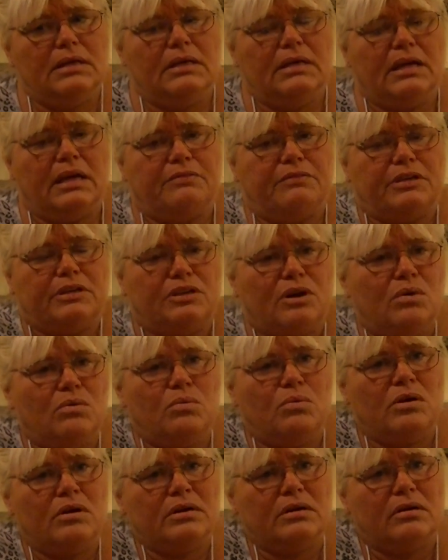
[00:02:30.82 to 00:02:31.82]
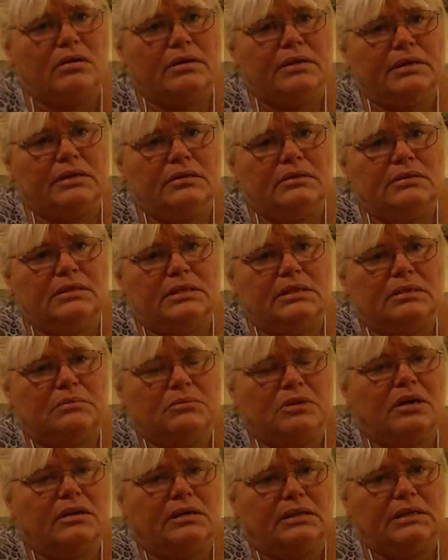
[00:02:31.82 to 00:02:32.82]
if I don't work on it, then I'm
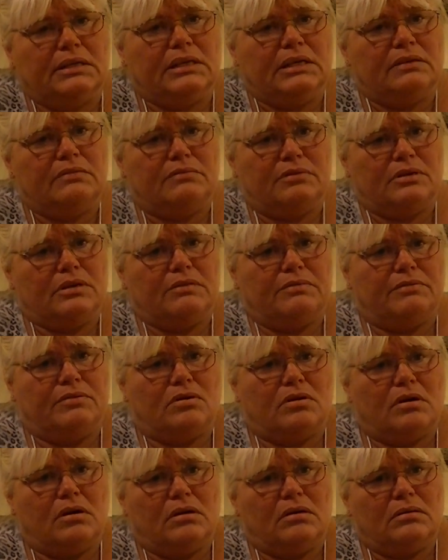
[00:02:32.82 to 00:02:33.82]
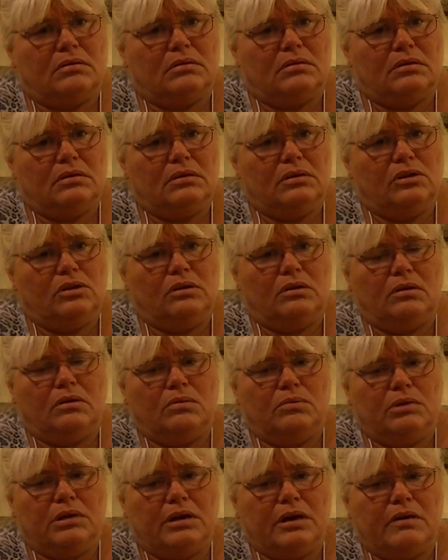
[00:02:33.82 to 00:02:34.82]
not going to get very far.
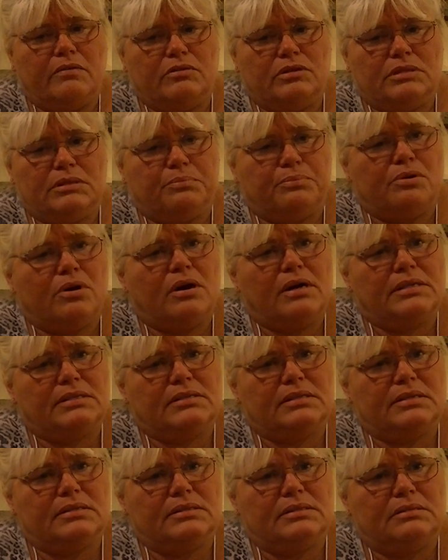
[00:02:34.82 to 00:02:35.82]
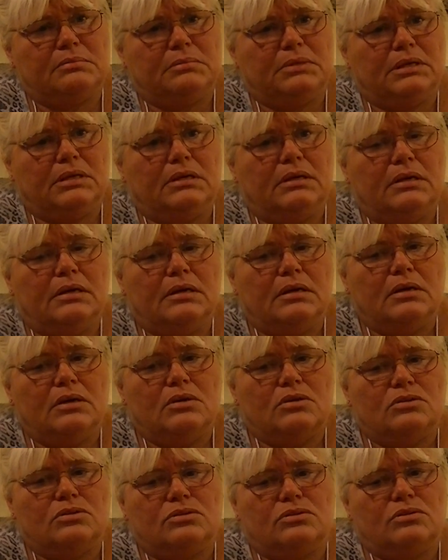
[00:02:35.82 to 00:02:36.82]
Recovery is a process to me.
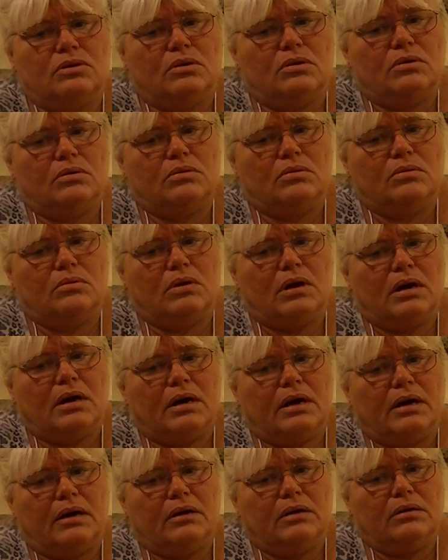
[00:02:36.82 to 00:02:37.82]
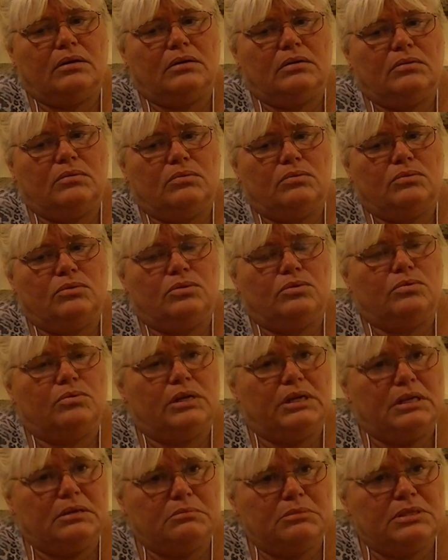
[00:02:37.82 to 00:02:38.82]
So I do
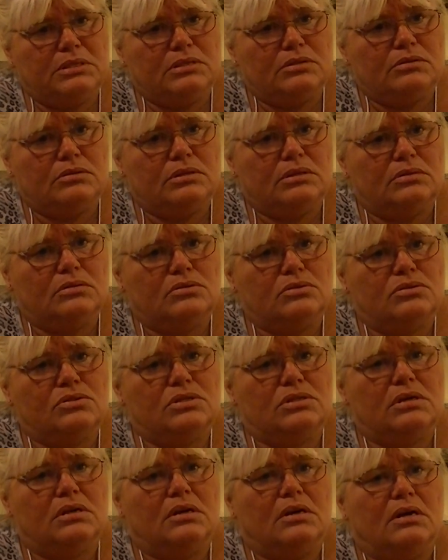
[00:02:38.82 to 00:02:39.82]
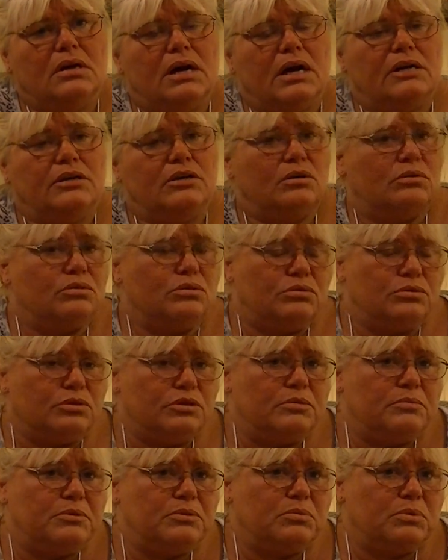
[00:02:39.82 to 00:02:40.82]
reading materials. I go to
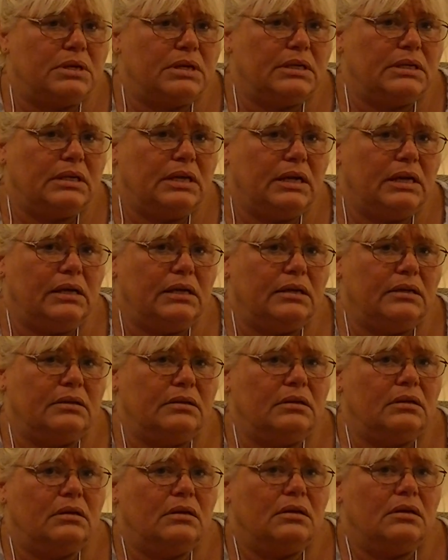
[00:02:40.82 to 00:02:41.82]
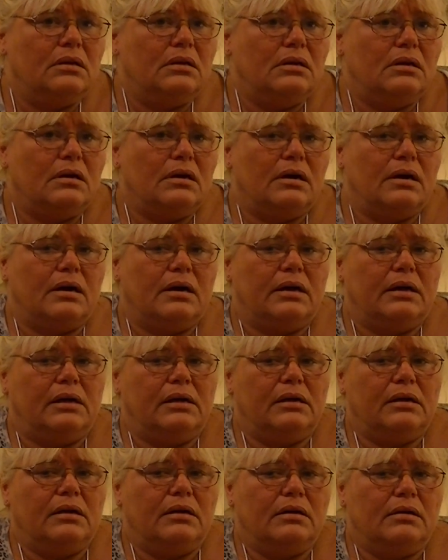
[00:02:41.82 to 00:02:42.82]
groups when I can.
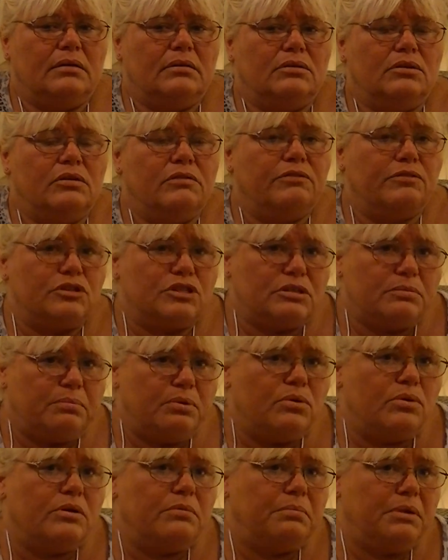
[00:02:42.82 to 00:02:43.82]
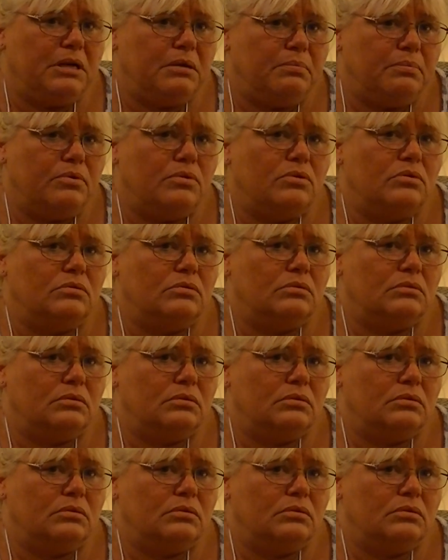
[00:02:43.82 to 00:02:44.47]
I look for support people.